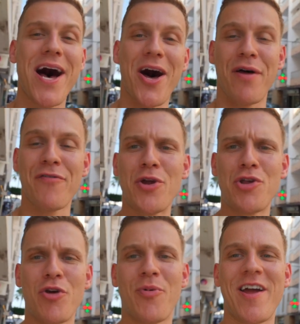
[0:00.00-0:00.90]
another
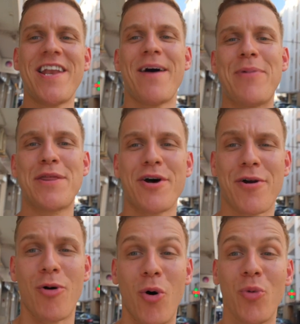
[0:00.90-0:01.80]
YouTuber in Ibiza
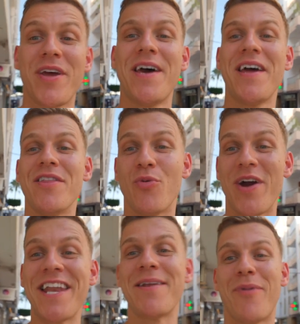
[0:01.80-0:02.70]
called
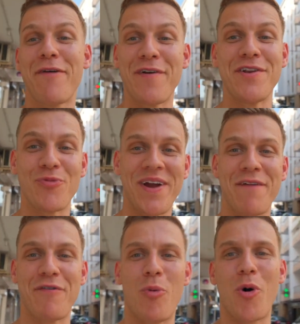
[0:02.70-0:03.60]
Dwayne Muffin. Dwayne,
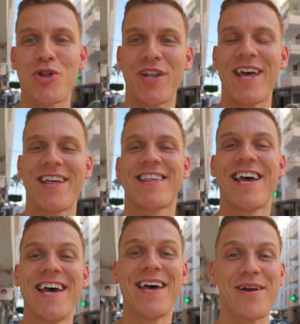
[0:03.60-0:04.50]
if you're watching this,
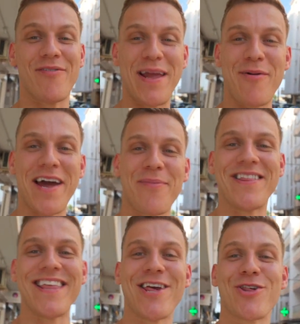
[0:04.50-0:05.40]
great
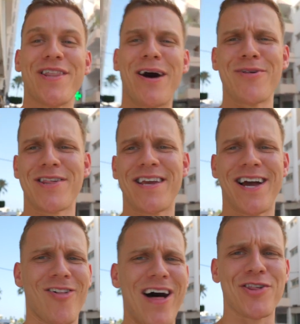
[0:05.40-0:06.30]
recommendation. That was a
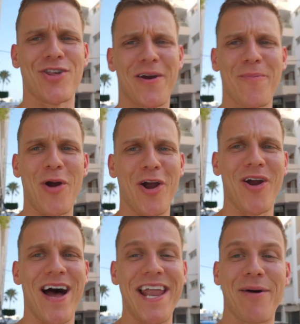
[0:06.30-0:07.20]
class chicken burger,
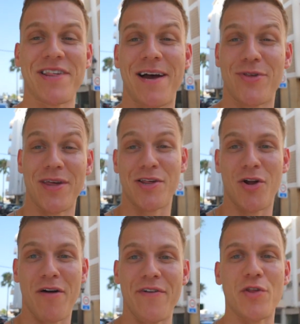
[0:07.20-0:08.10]
and I was absolutely
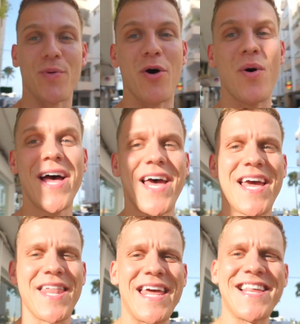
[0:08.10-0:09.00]
starving as well.
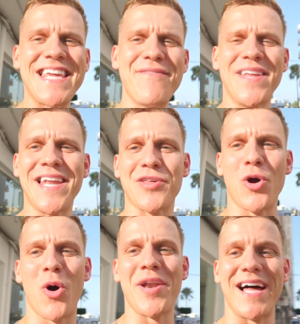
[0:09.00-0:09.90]
This evening has
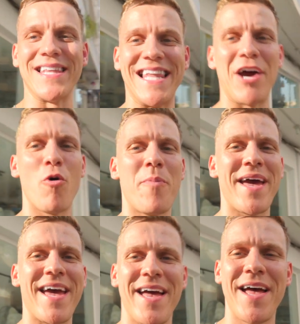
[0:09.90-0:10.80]
gone a little bit